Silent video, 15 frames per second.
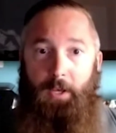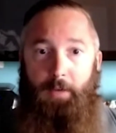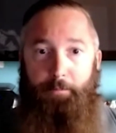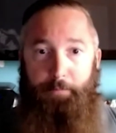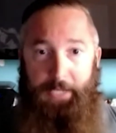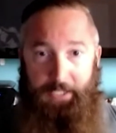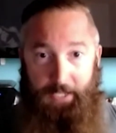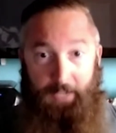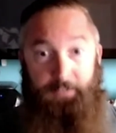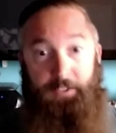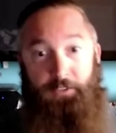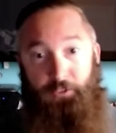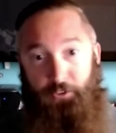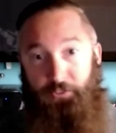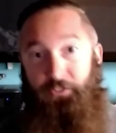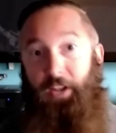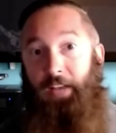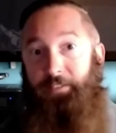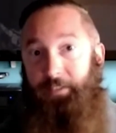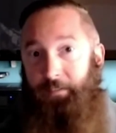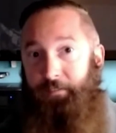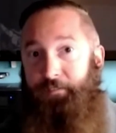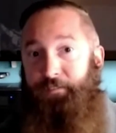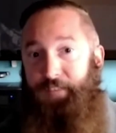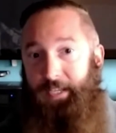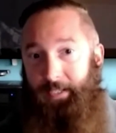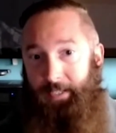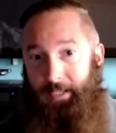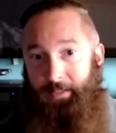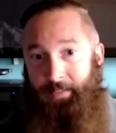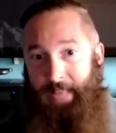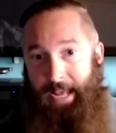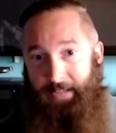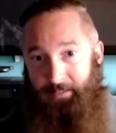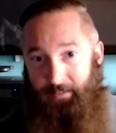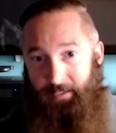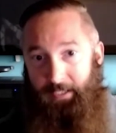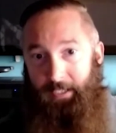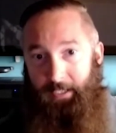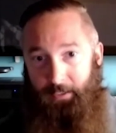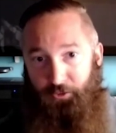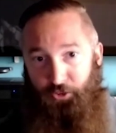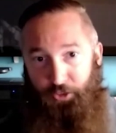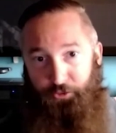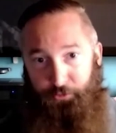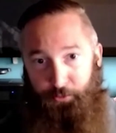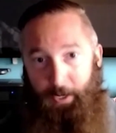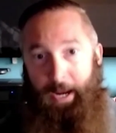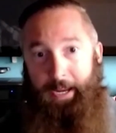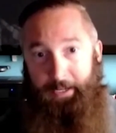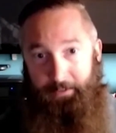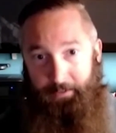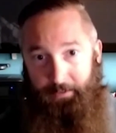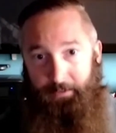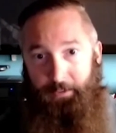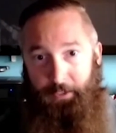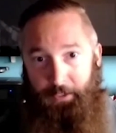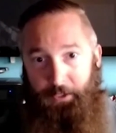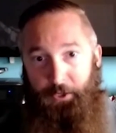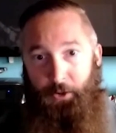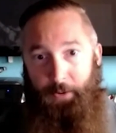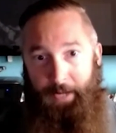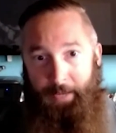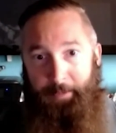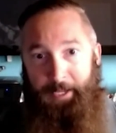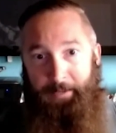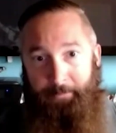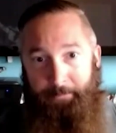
Because it just doesn't fit in that T just right. You know what I mean?